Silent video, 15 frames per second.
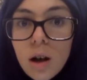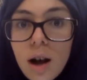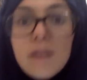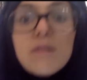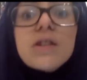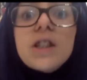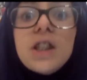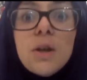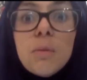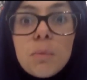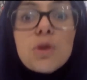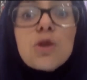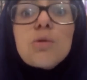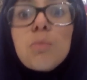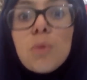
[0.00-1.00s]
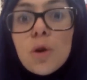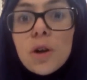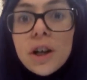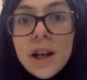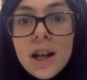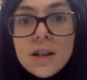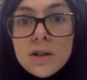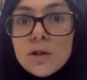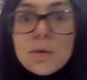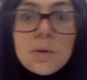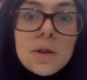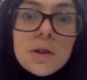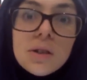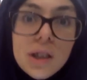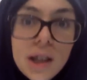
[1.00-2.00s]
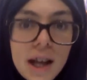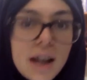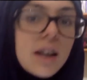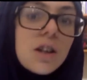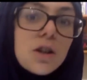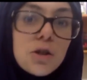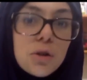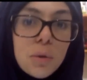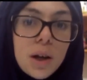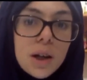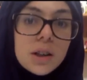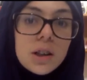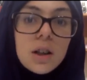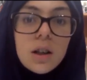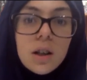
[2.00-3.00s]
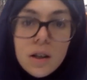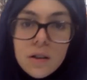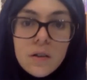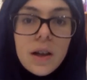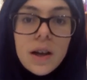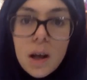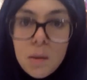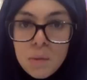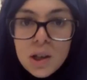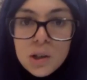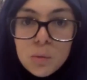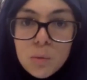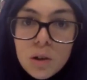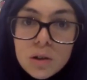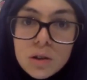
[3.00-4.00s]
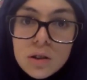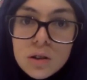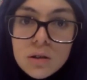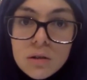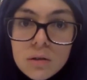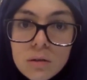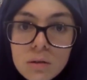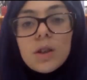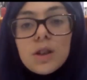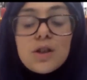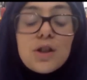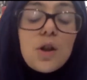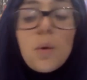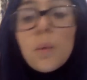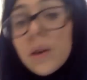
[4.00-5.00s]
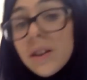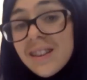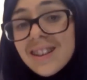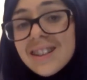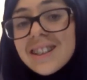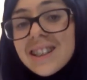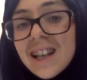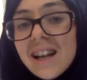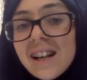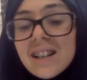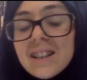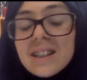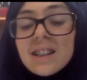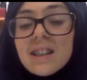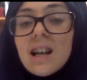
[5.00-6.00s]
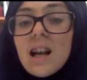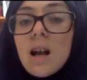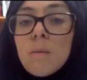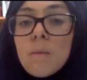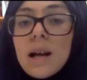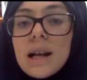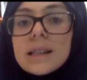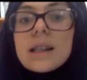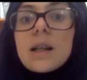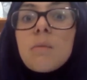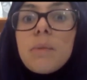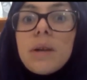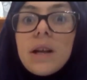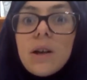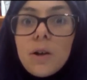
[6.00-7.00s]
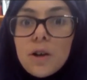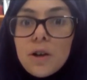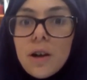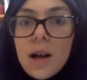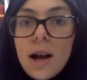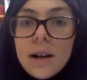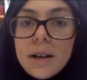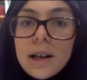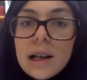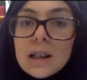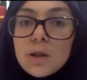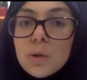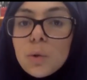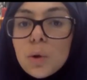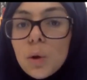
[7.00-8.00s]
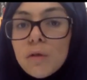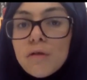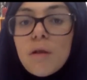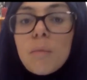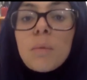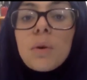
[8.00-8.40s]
I've seen much more ES students getting into it than MS ones. So in this case, MS can be a good idea so you'll